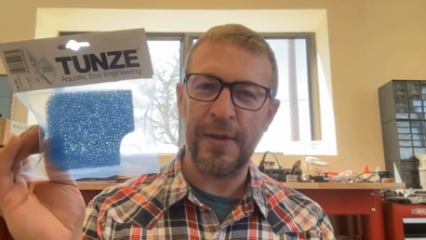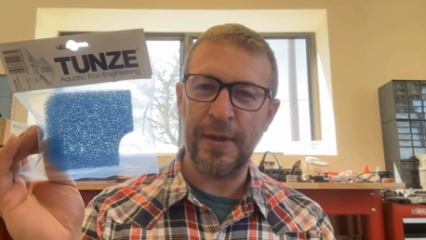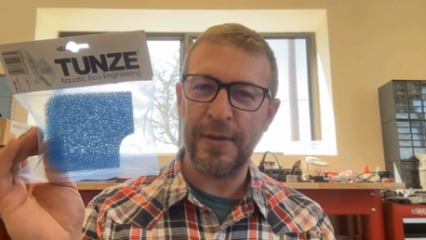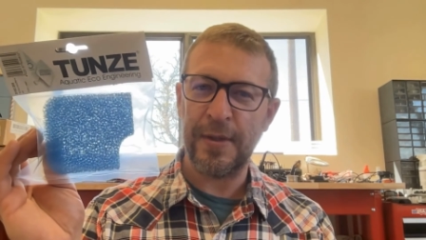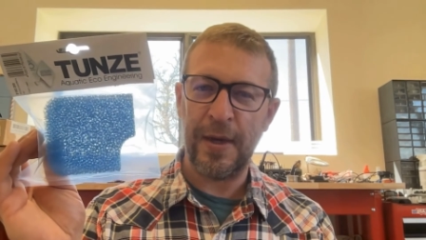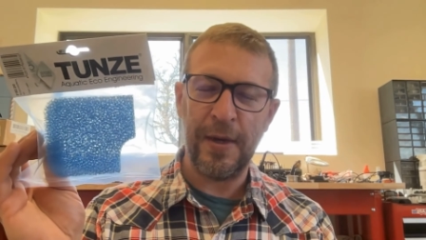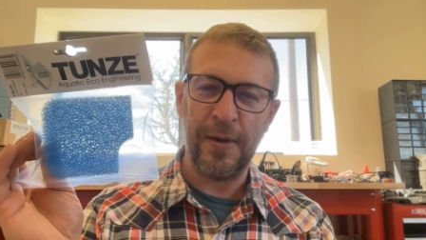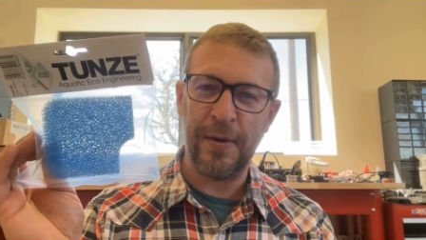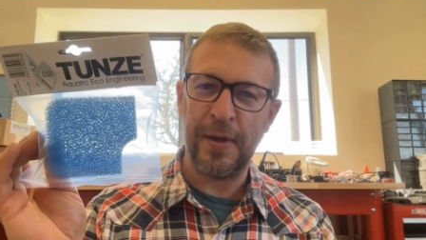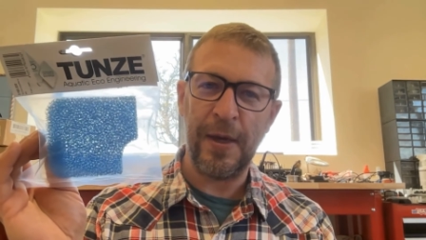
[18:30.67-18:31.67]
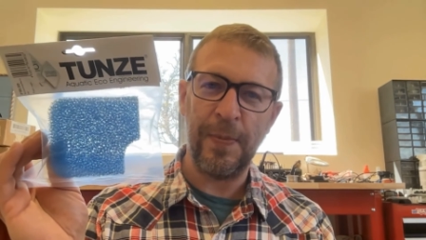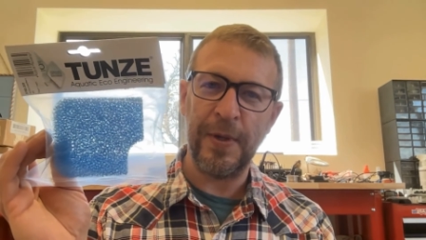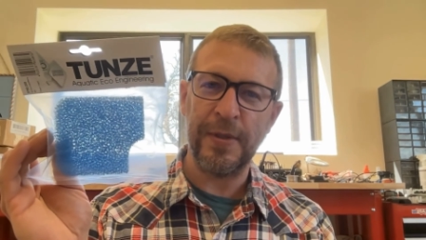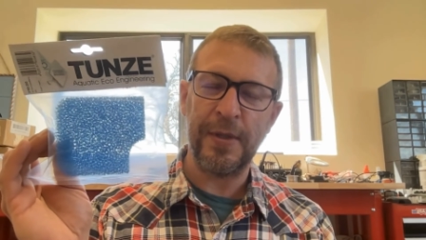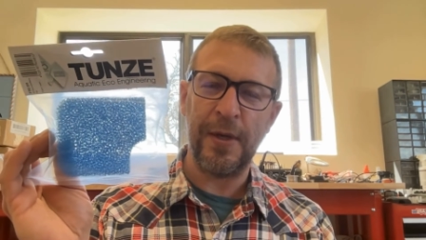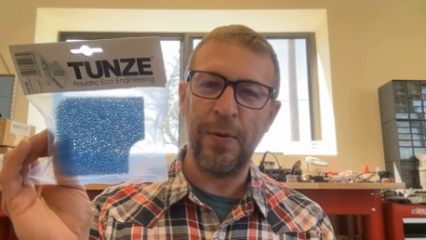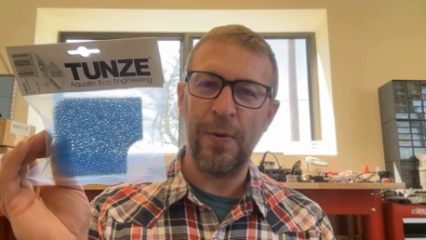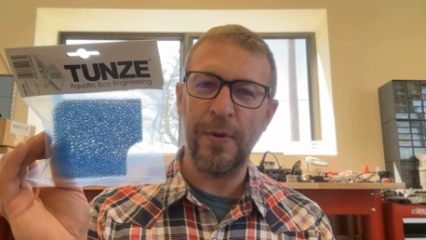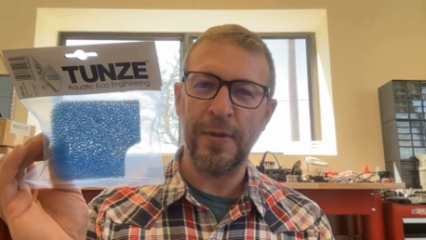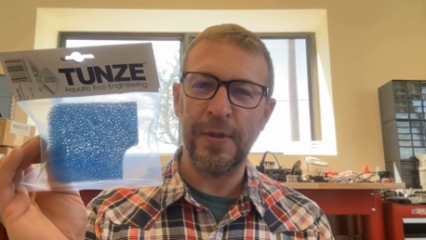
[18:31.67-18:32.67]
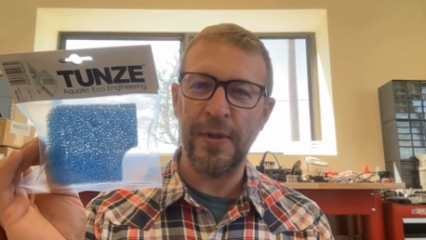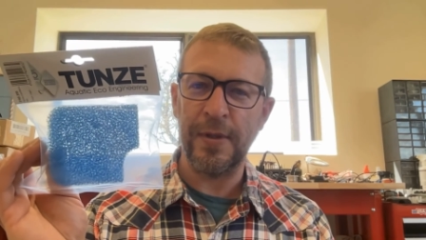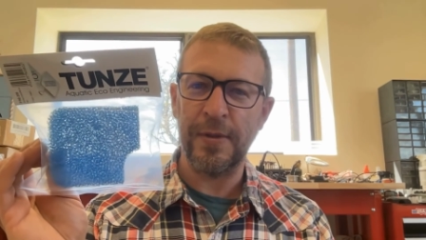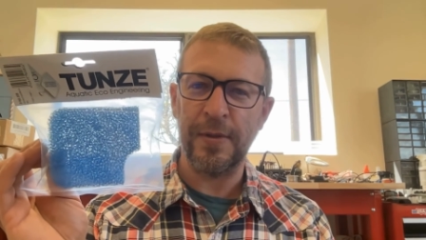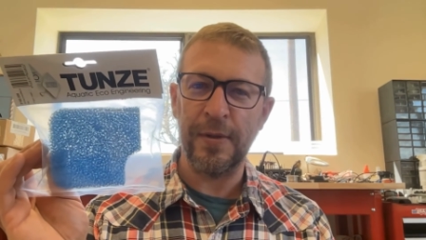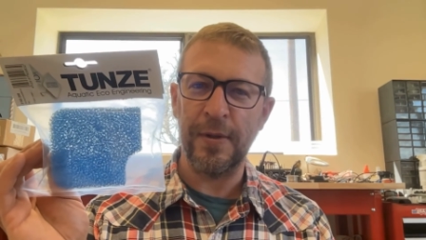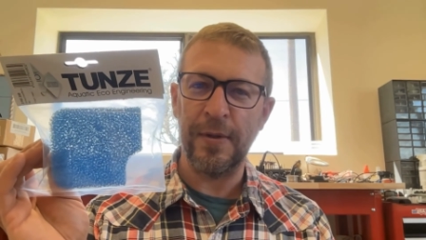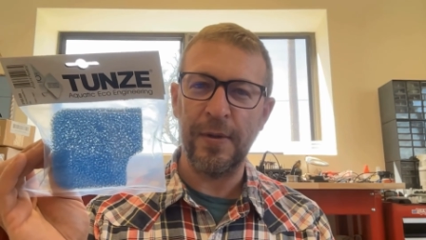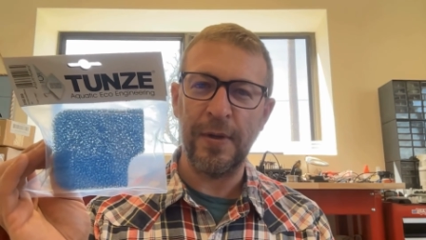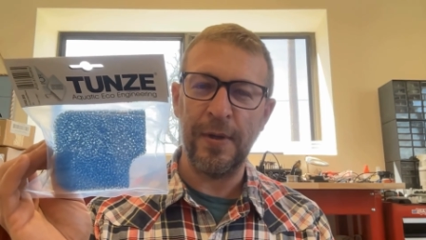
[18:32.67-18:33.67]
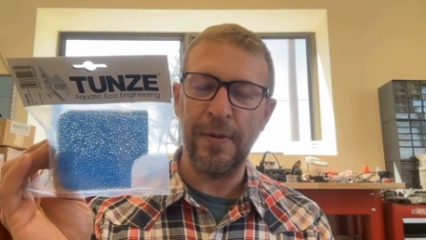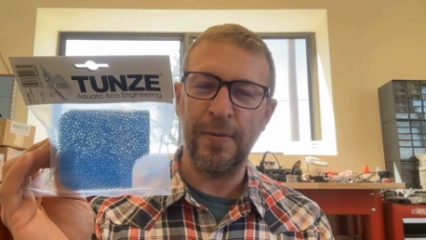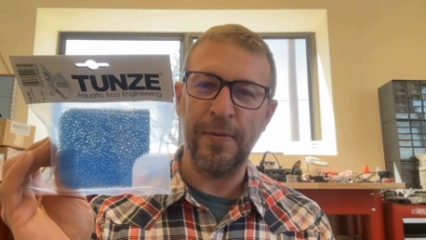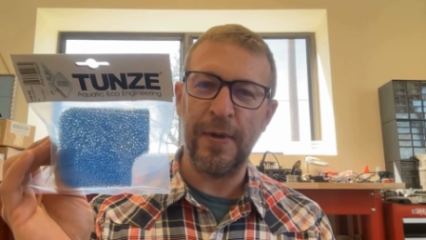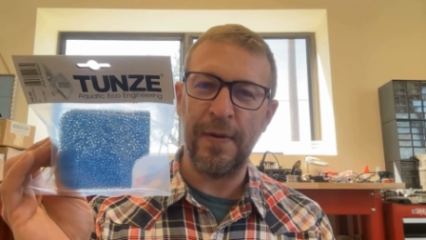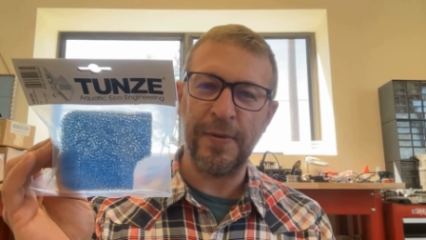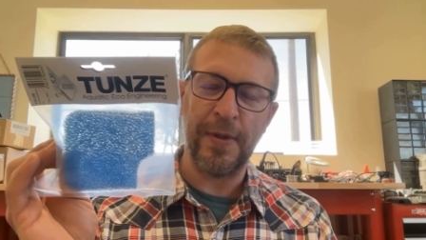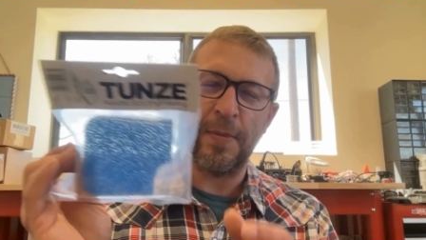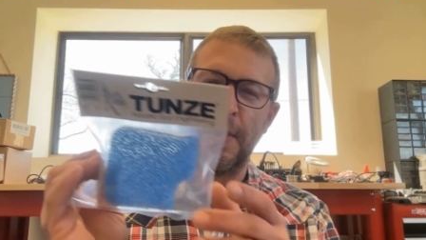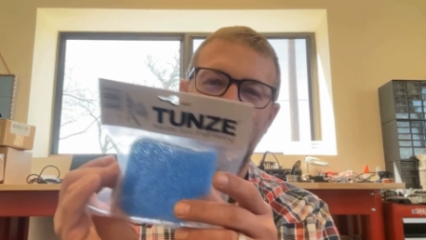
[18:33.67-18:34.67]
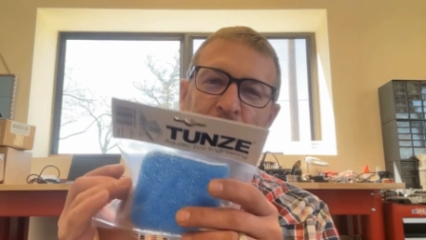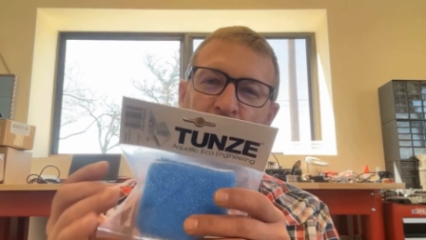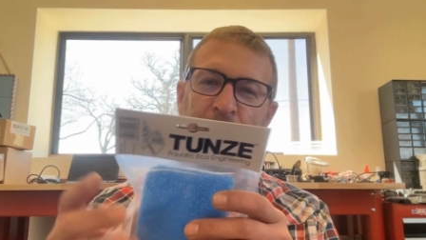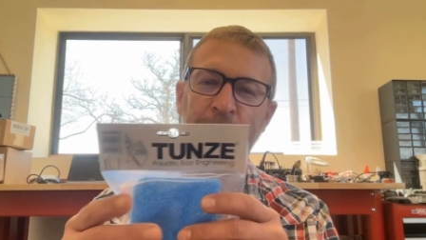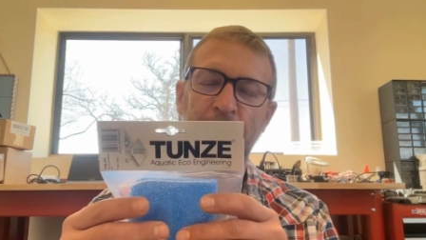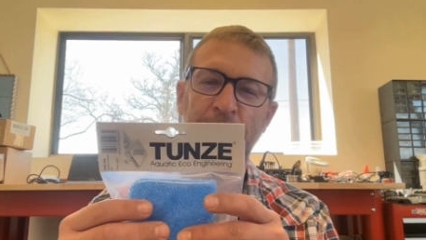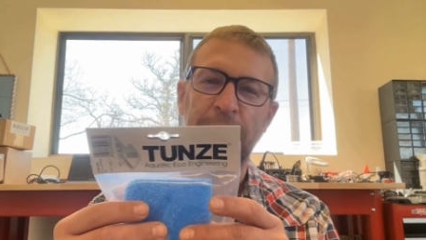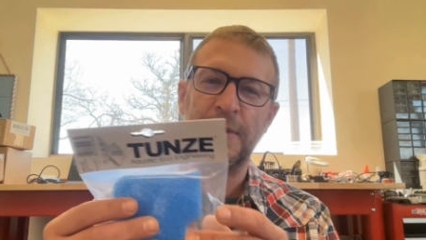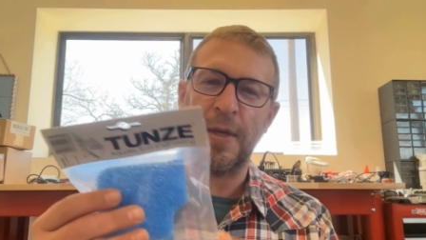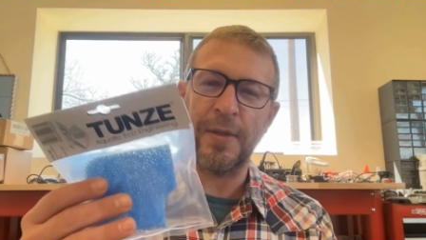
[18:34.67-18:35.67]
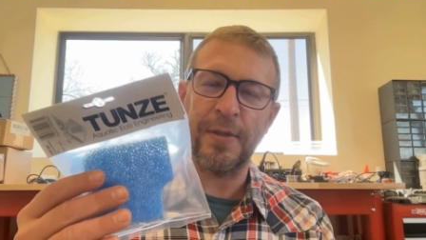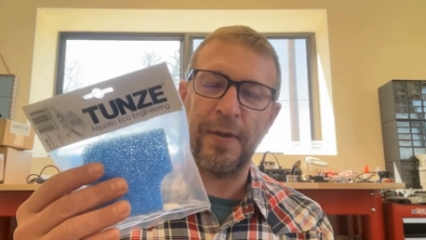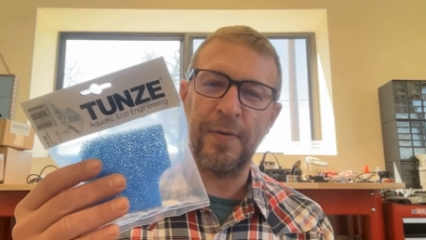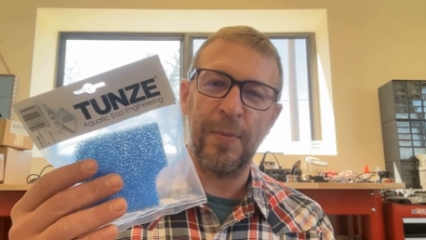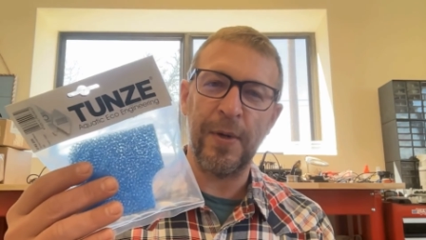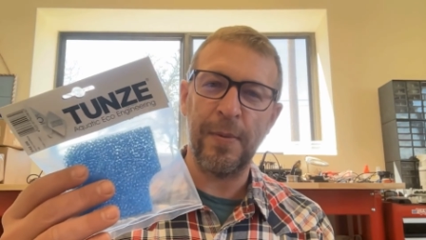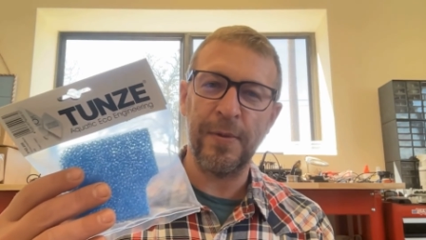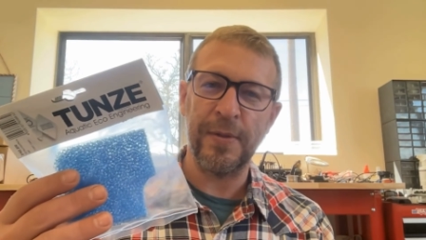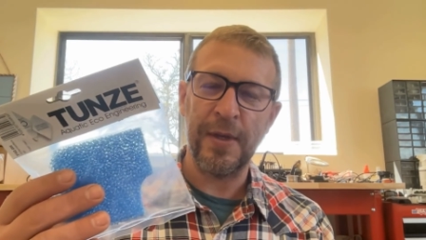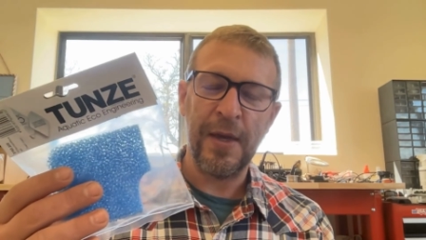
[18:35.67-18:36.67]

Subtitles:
like say you're keeping seahorses, or you have something that you think is really sensitive to bubbles,